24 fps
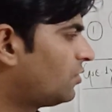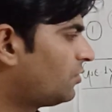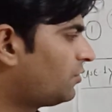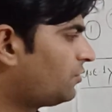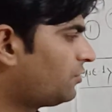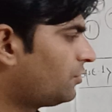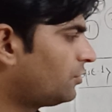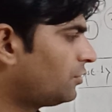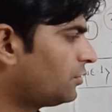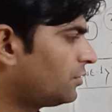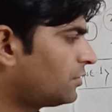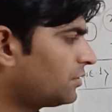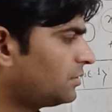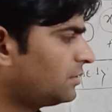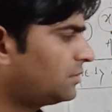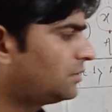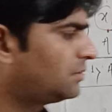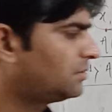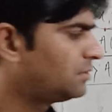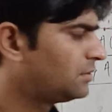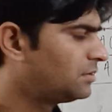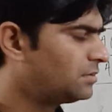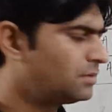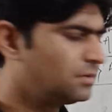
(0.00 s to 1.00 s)
4,
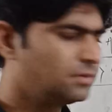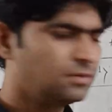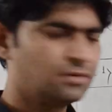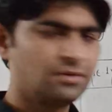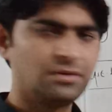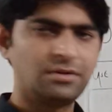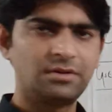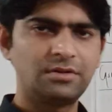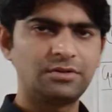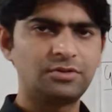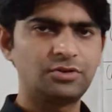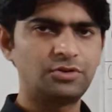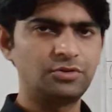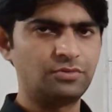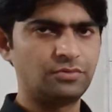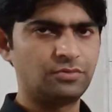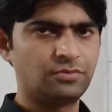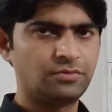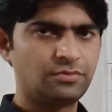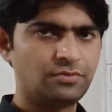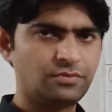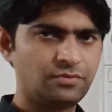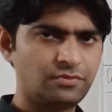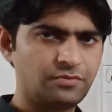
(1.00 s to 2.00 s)
2,
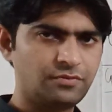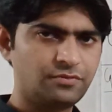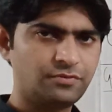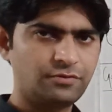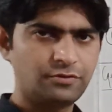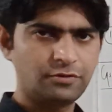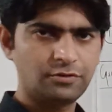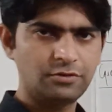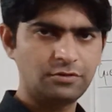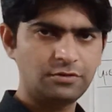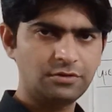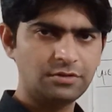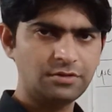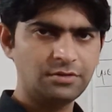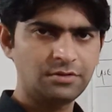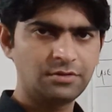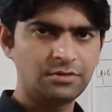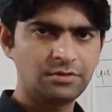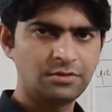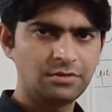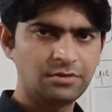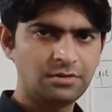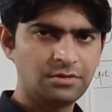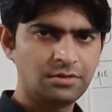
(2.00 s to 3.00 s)
4,
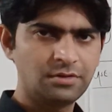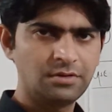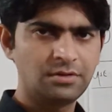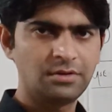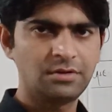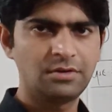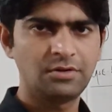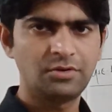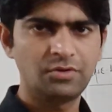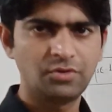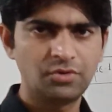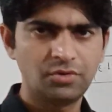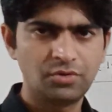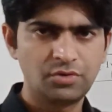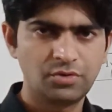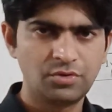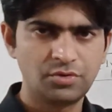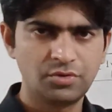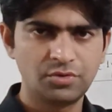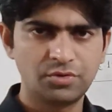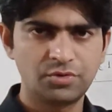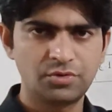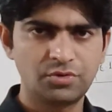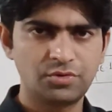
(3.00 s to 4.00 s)

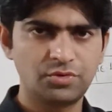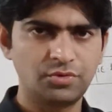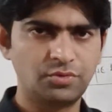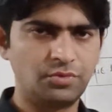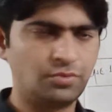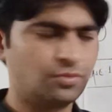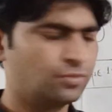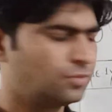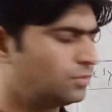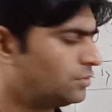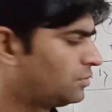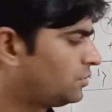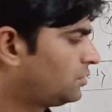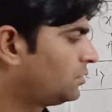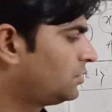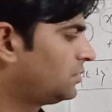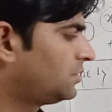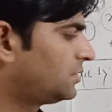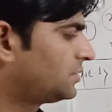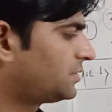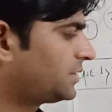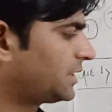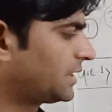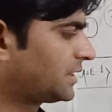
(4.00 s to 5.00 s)
2,
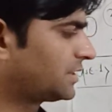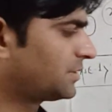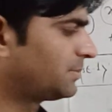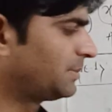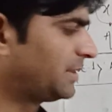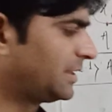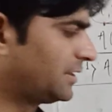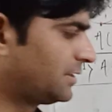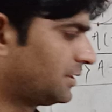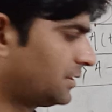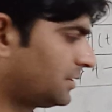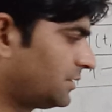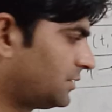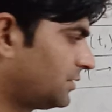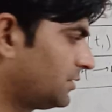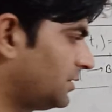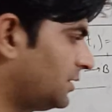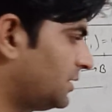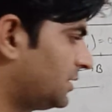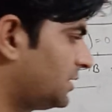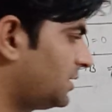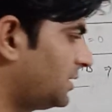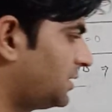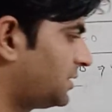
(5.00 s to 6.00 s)
6 meter. So
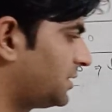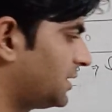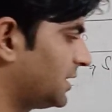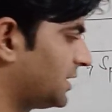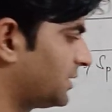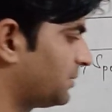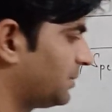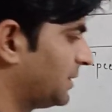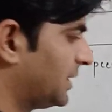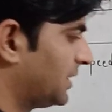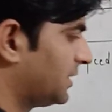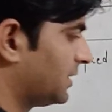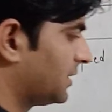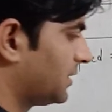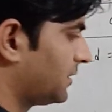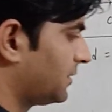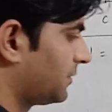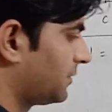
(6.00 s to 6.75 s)
this is 6 meter.